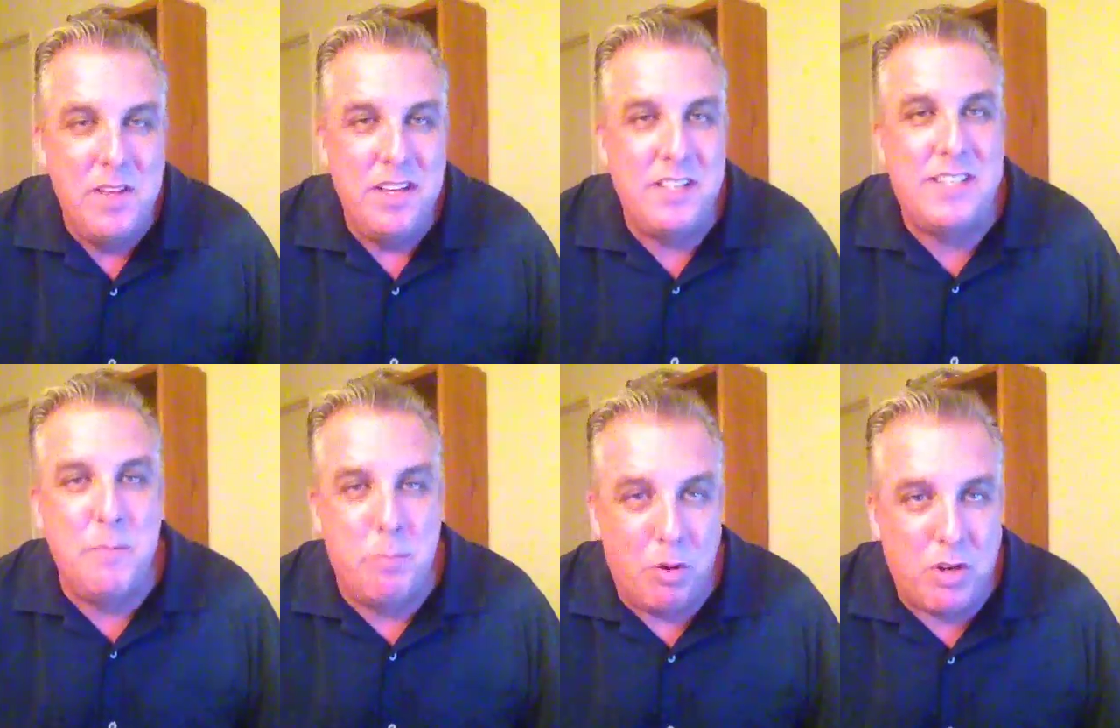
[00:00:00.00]
It's in
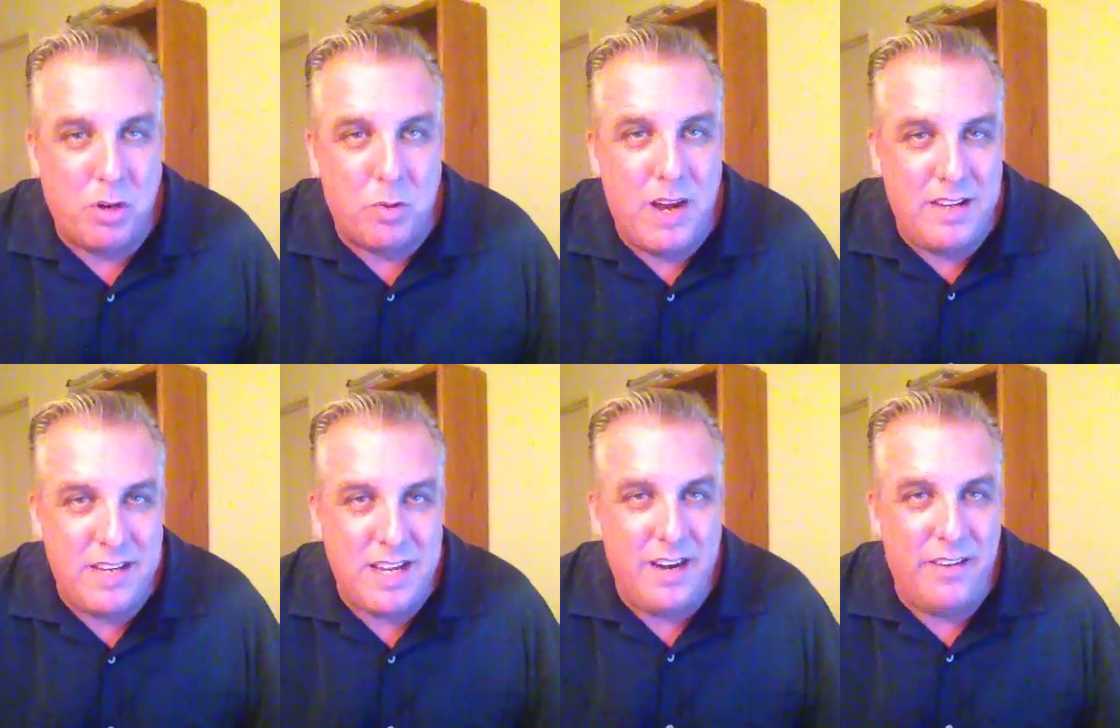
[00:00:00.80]
Boca
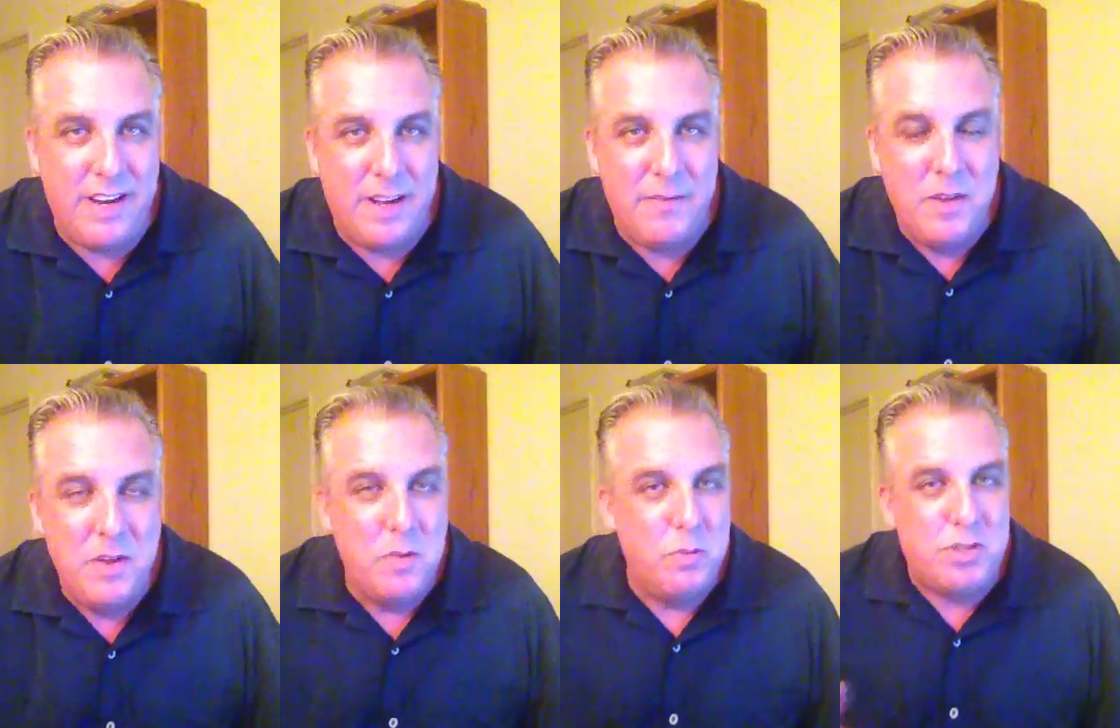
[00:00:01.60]
Grande area,
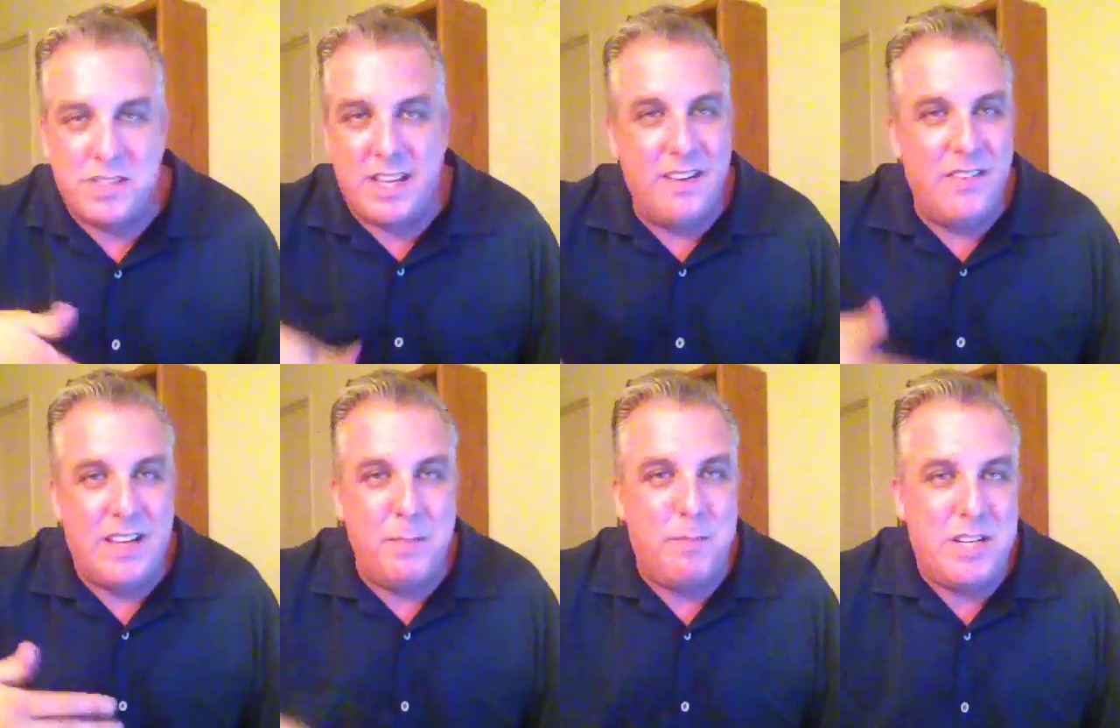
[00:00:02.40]
which is kind of
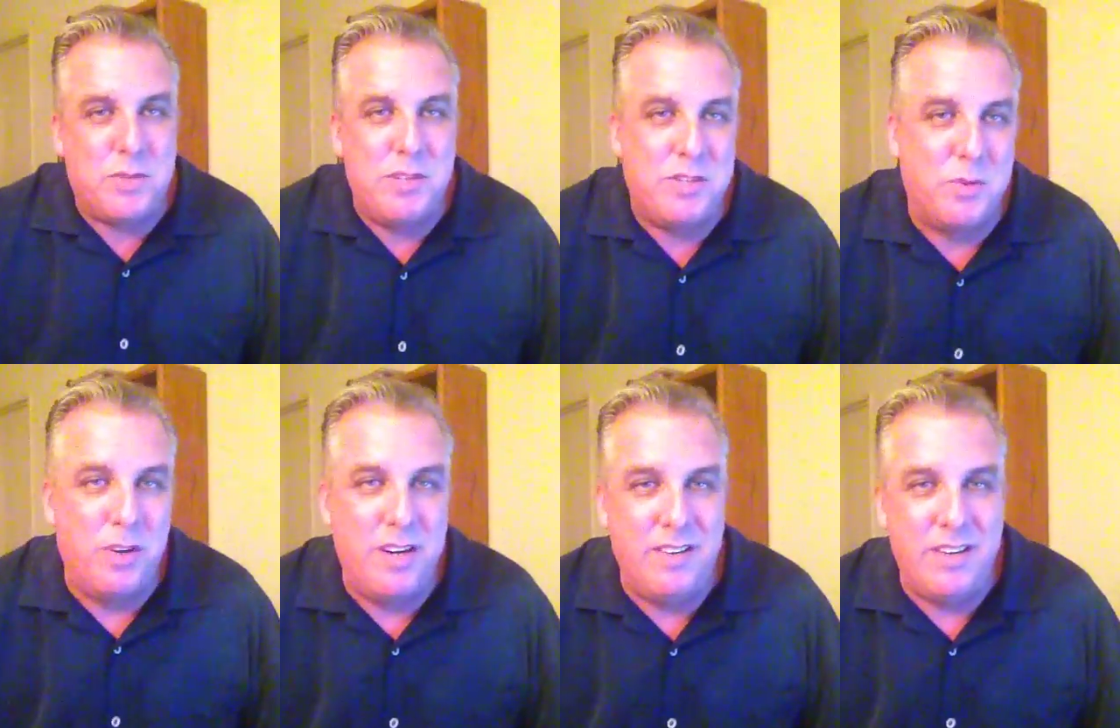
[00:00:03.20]
like the beach
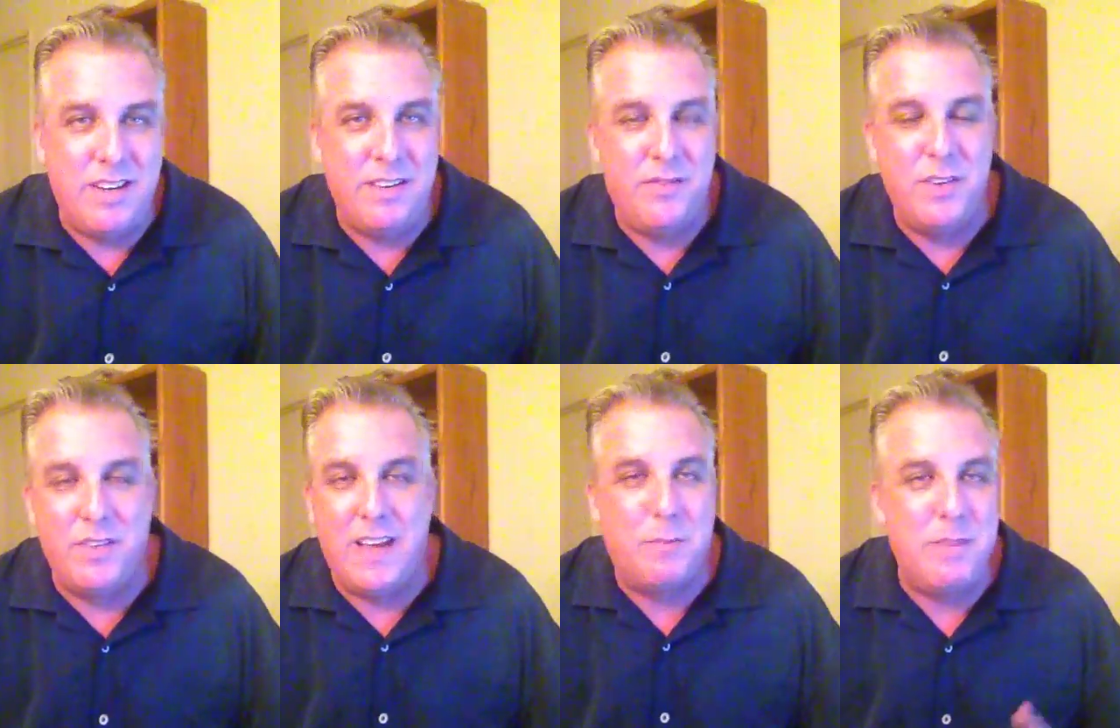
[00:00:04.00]
resort area. If you're
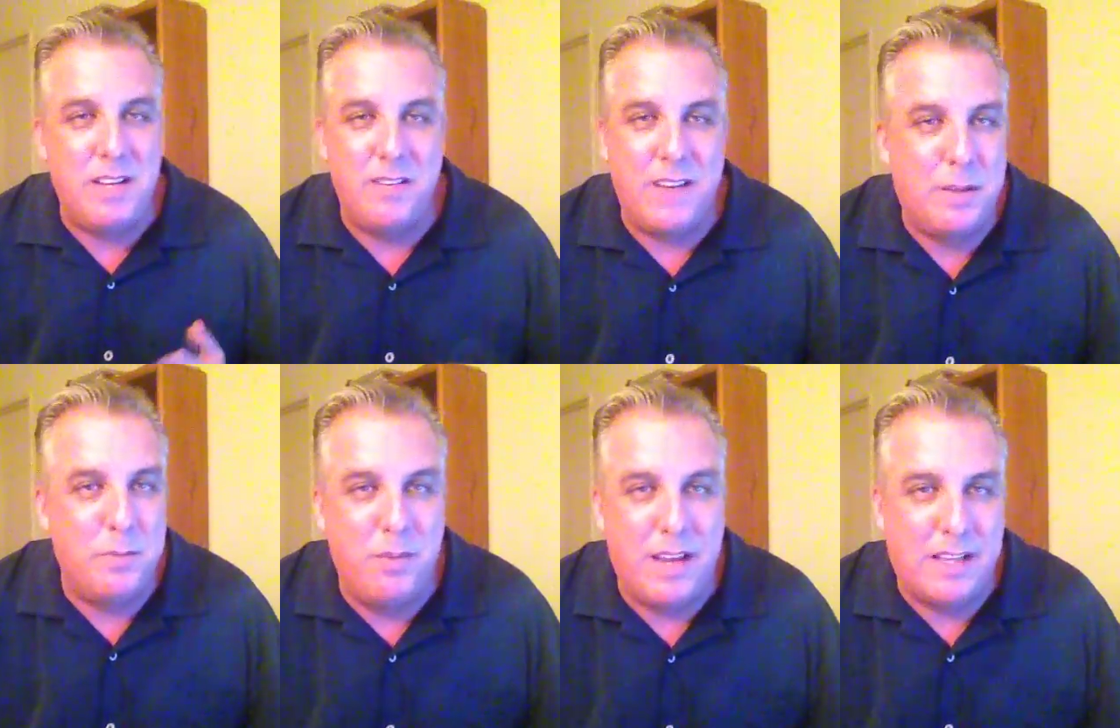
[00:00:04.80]
like me, you like
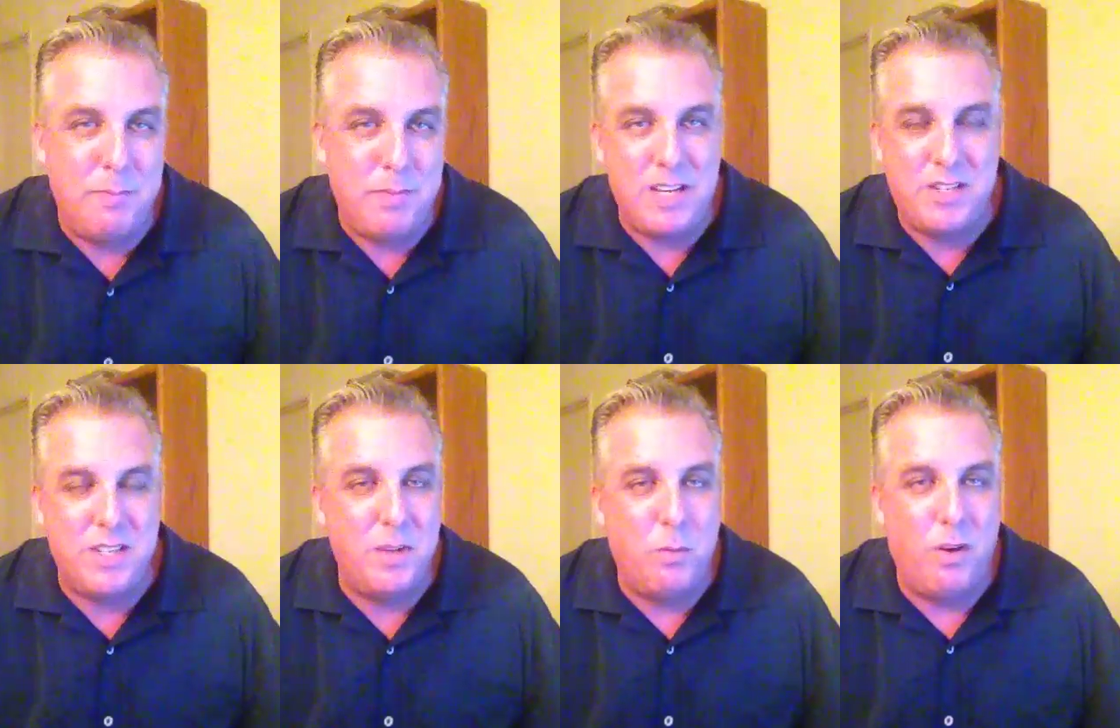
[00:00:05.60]
the beach
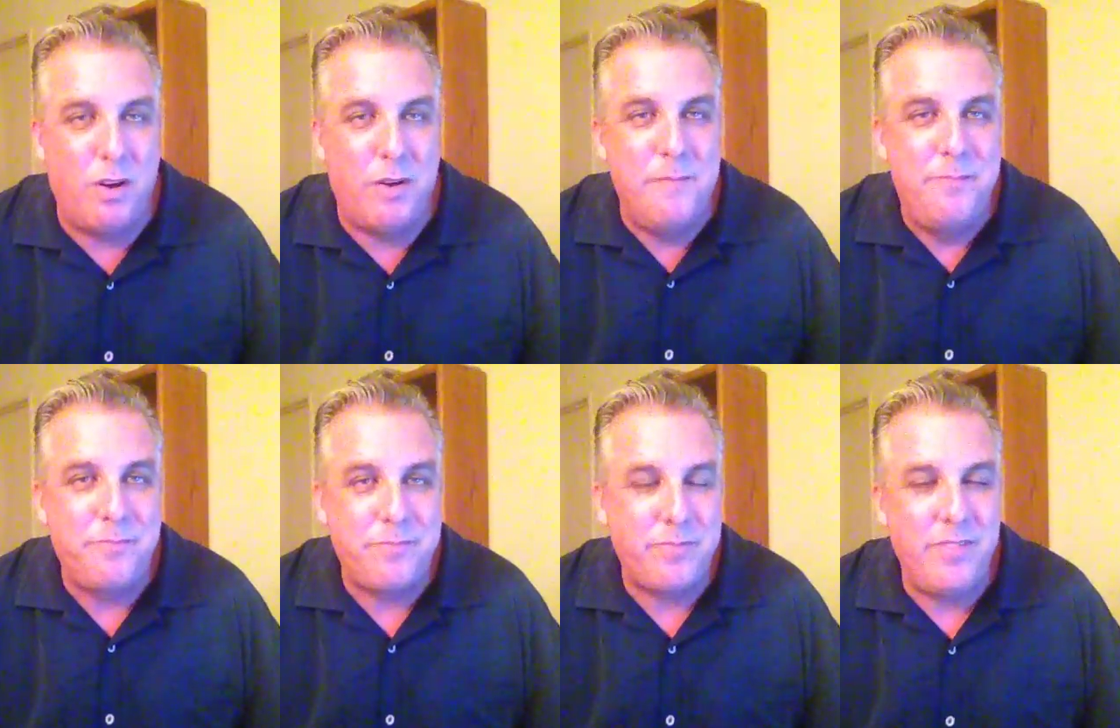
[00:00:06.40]
and the water,
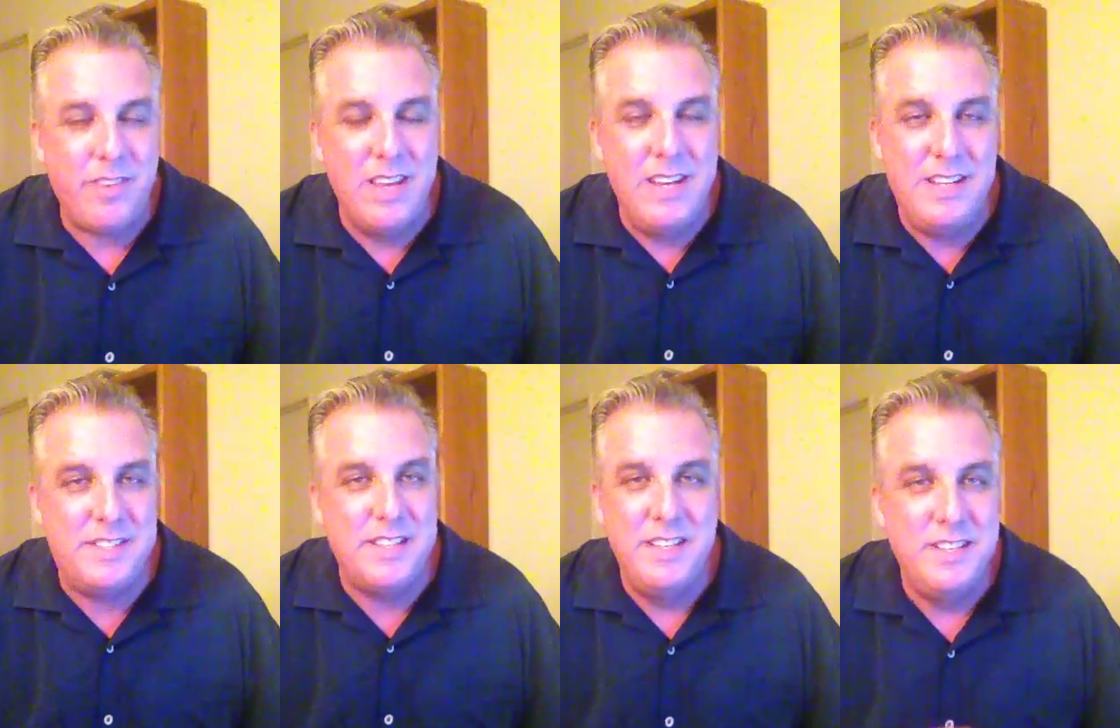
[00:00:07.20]
it is.